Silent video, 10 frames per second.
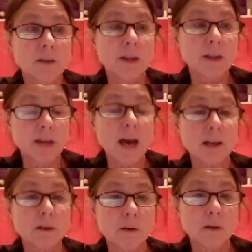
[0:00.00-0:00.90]
that
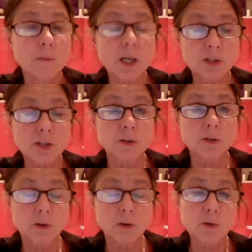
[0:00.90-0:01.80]
muscle,
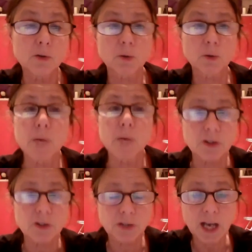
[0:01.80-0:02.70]
or those three
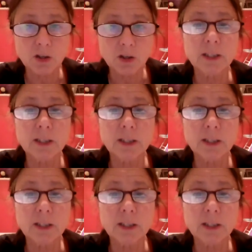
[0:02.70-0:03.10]
muscles actually,